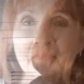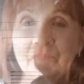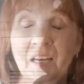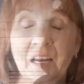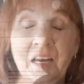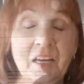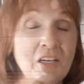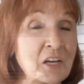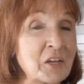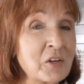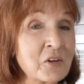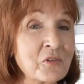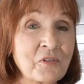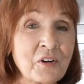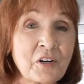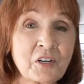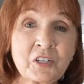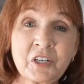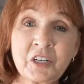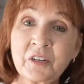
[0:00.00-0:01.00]
Another
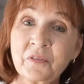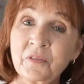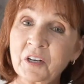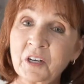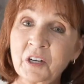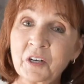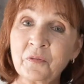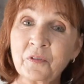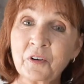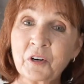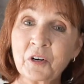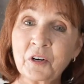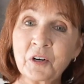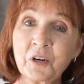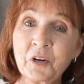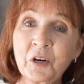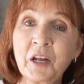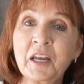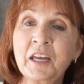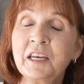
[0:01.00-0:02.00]
function of the
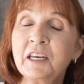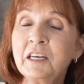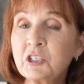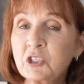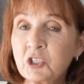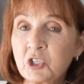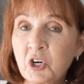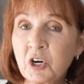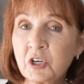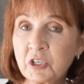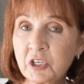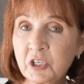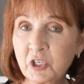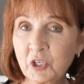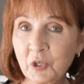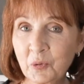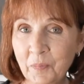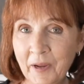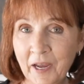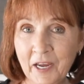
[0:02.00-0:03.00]
converter, it charges
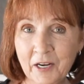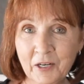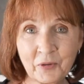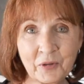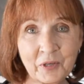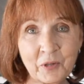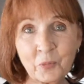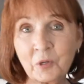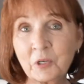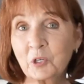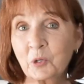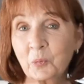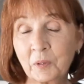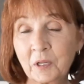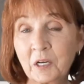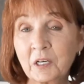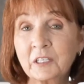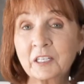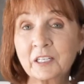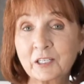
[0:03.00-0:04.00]
your battery when you're
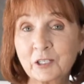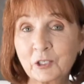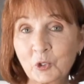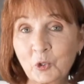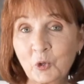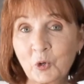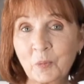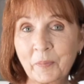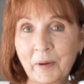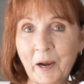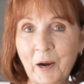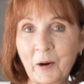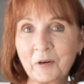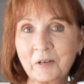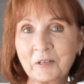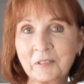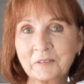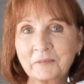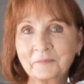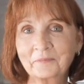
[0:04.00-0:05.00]
plugged into shore
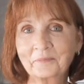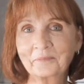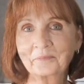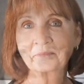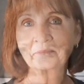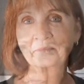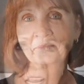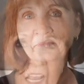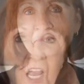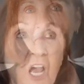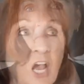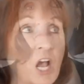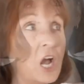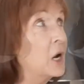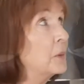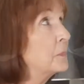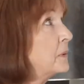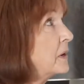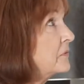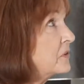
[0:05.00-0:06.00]
power.
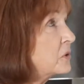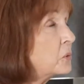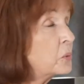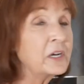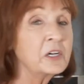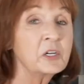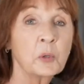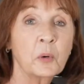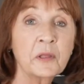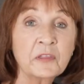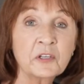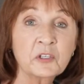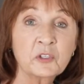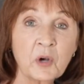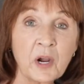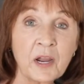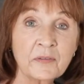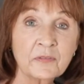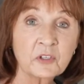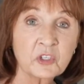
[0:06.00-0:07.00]
Above the window on the
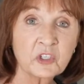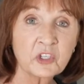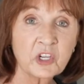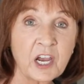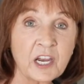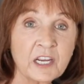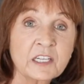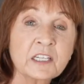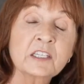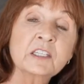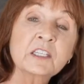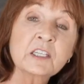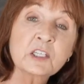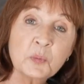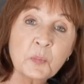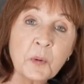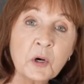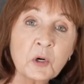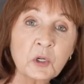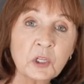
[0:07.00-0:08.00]
driver's side is the
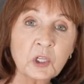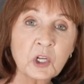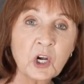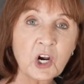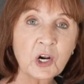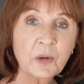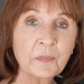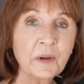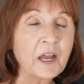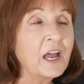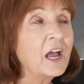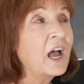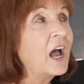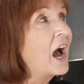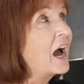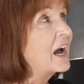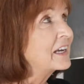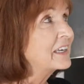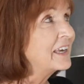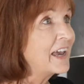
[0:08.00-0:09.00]
smoke alarm.
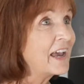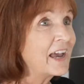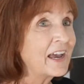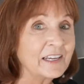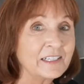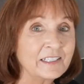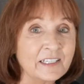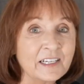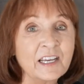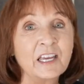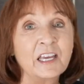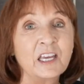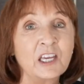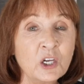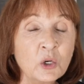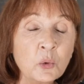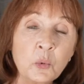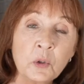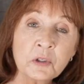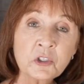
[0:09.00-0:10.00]
Again,
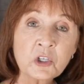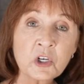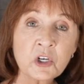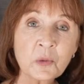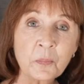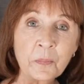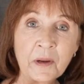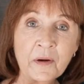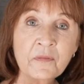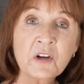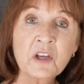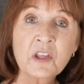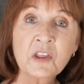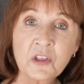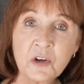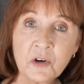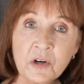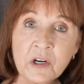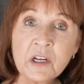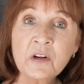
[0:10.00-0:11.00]
it will chirp every
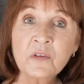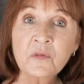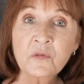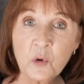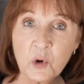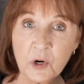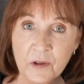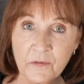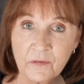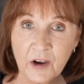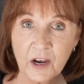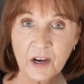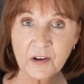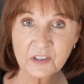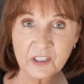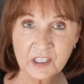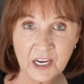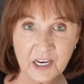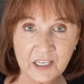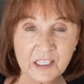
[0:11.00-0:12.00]
30 to 45
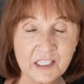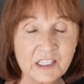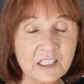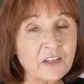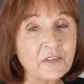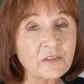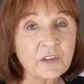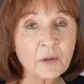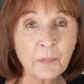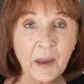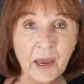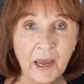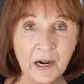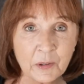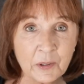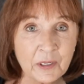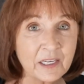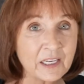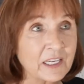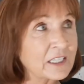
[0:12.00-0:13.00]
seconds if the
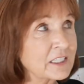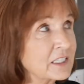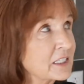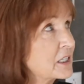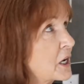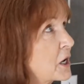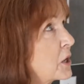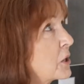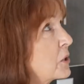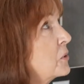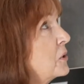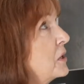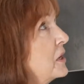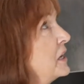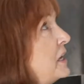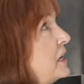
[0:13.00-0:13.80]
battery gets low,